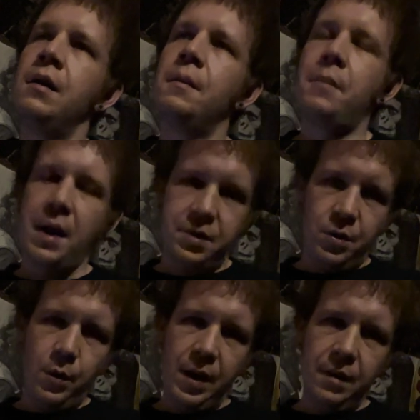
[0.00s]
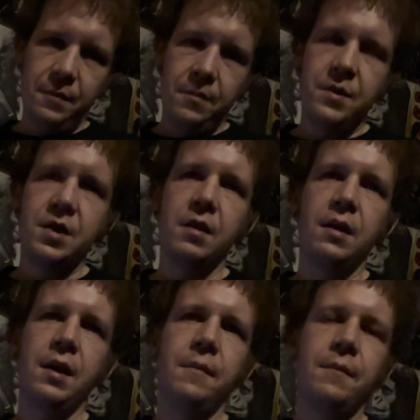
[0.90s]
passed away
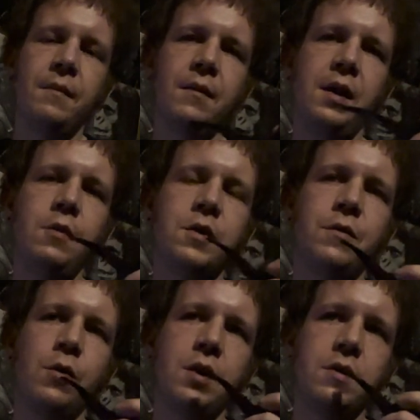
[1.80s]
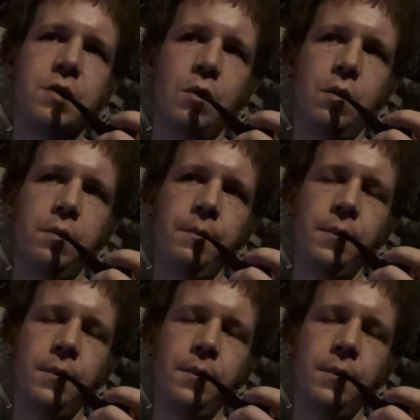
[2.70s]
suddenly. He was 4 years old.